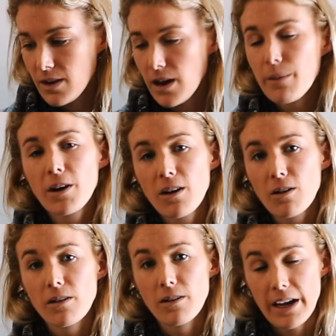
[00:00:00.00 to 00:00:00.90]
I'm going to
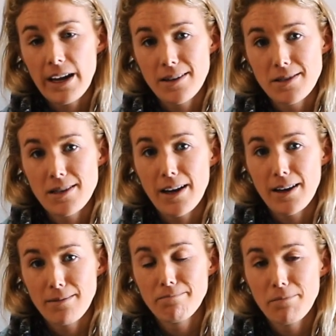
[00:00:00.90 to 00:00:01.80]
go ahead and
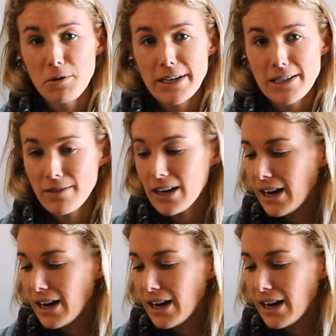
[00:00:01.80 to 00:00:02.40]
say, the rest of our